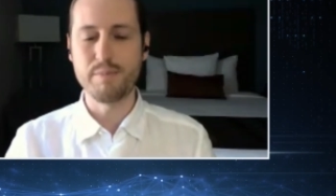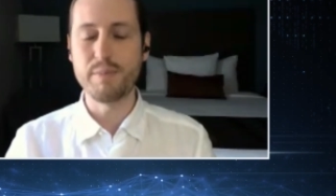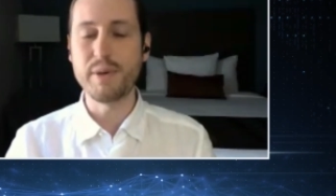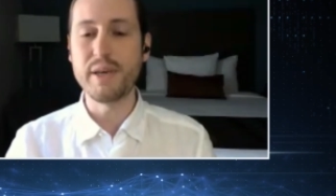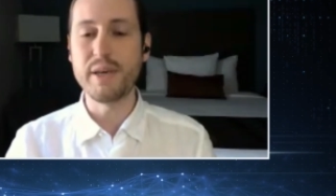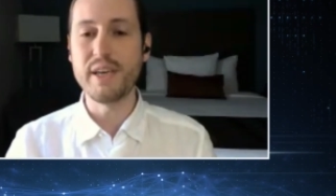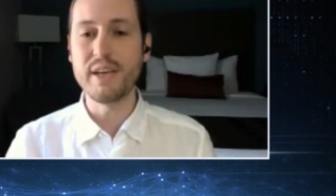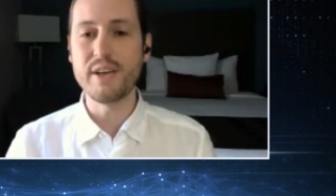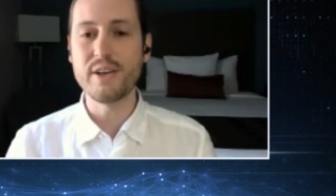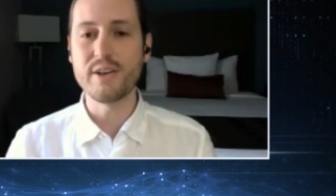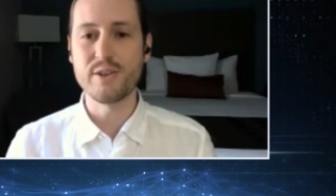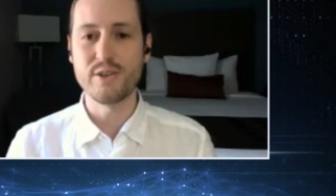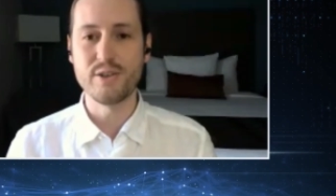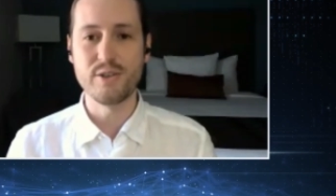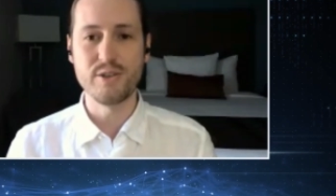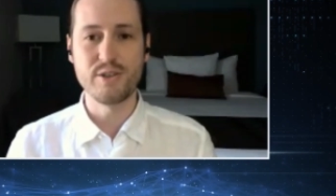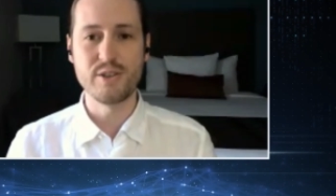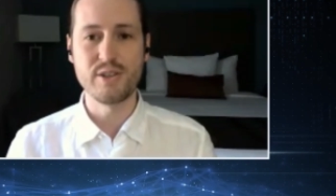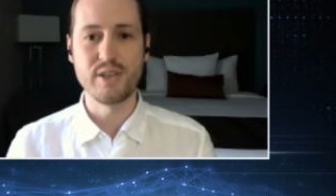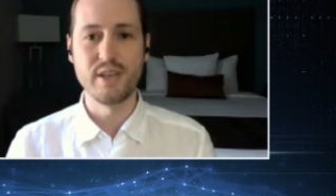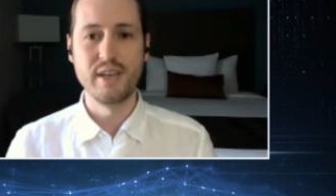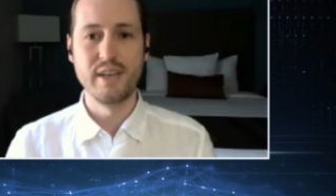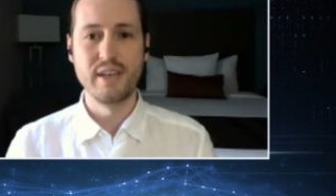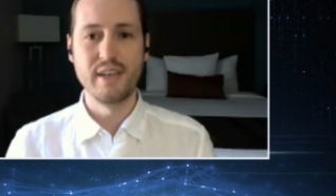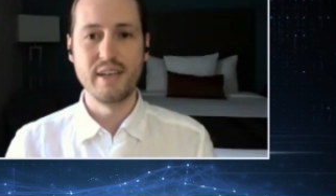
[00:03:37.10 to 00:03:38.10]

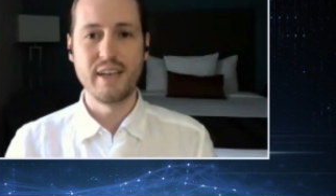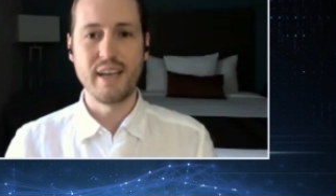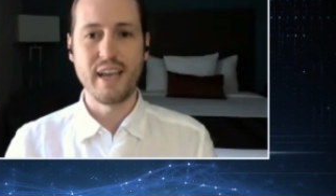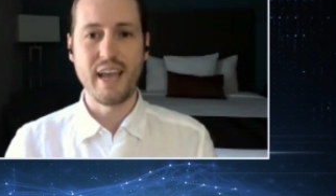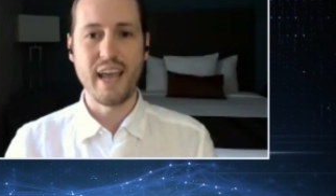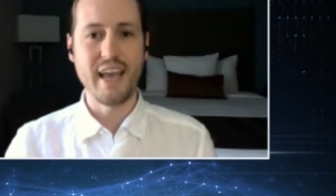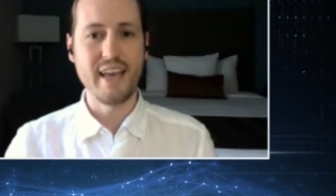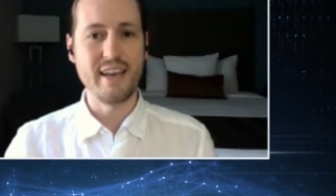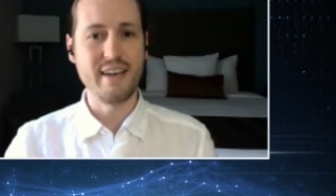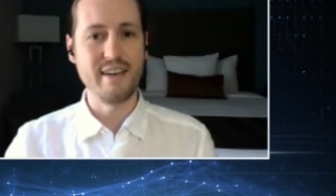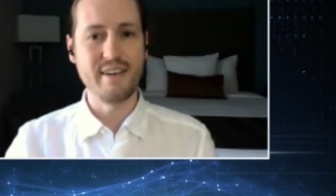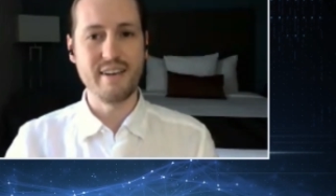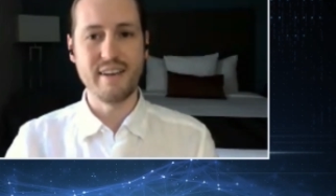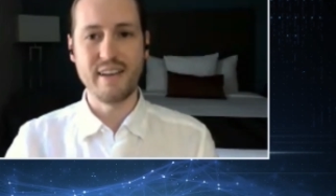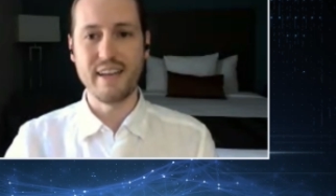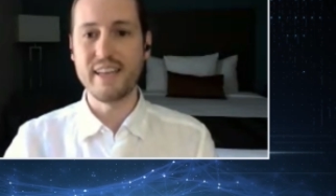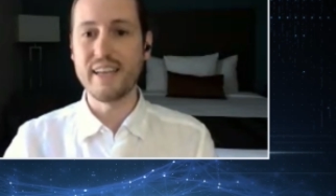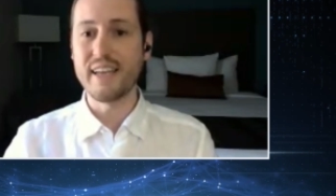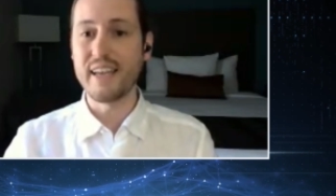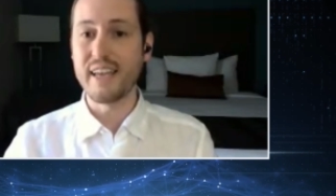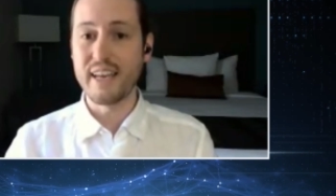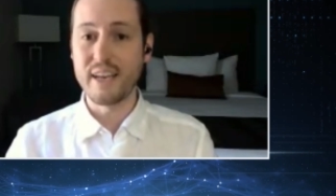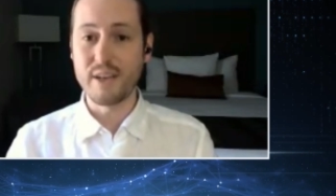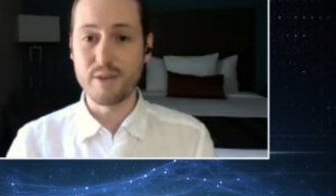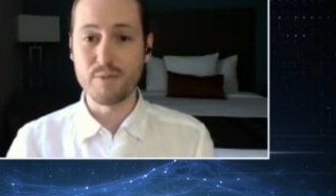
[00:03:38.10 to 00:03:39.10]
peers, and
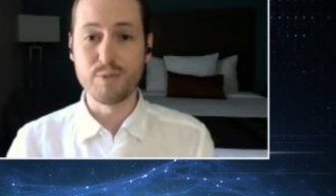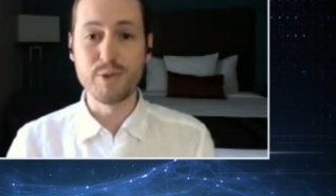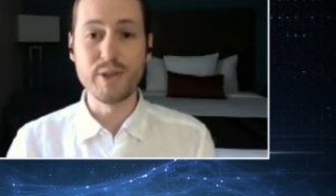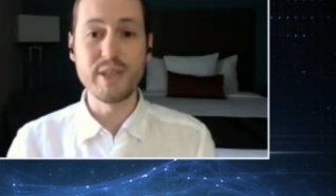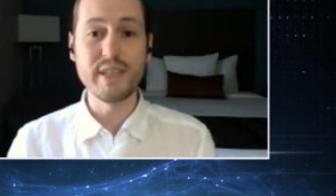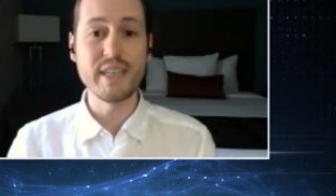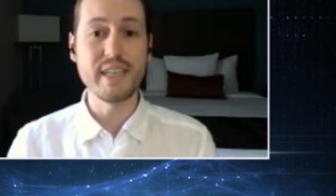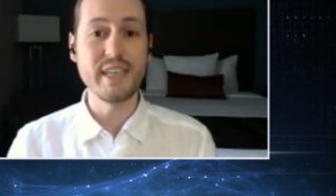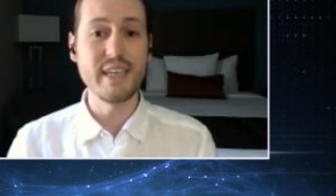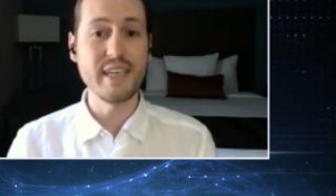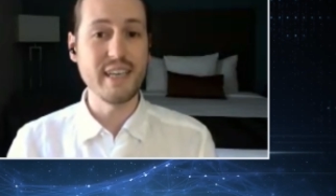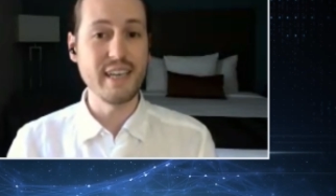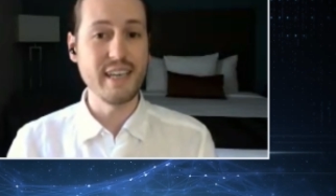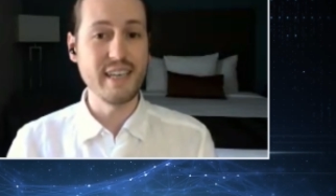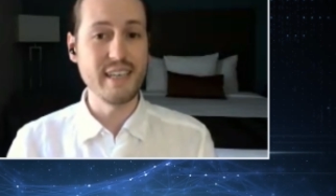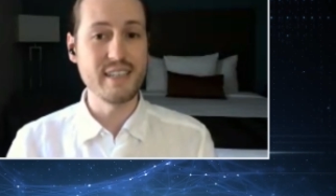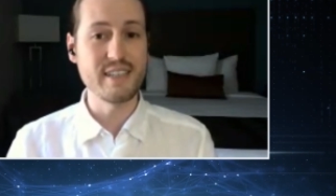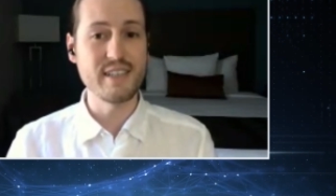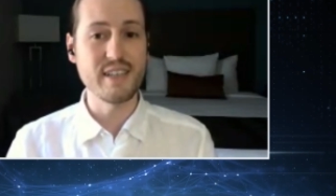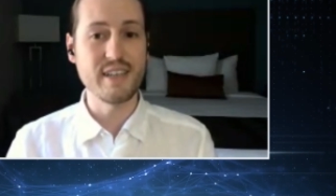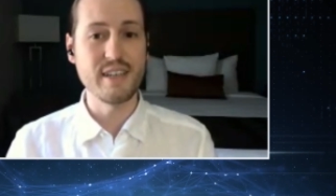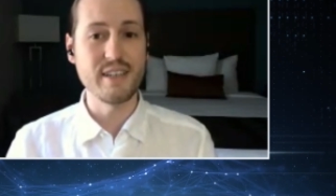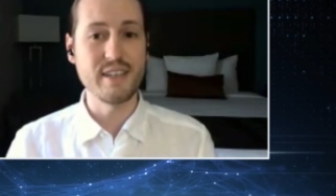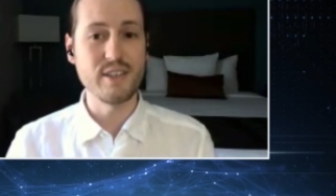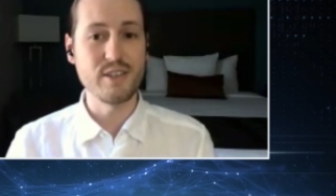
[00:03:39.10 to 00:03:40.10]
it really
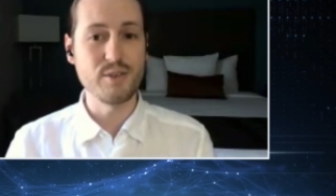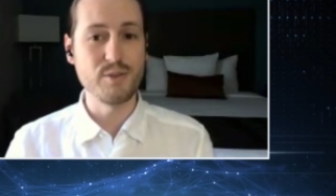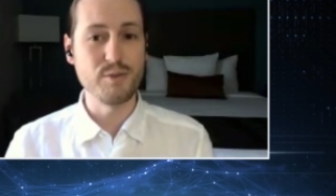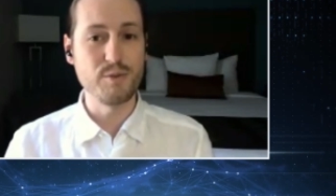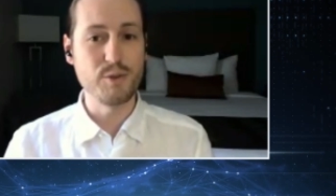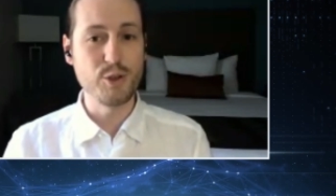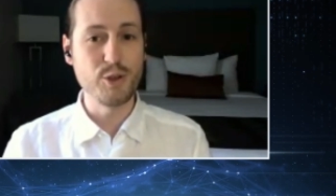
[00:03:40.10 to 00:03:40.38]
is a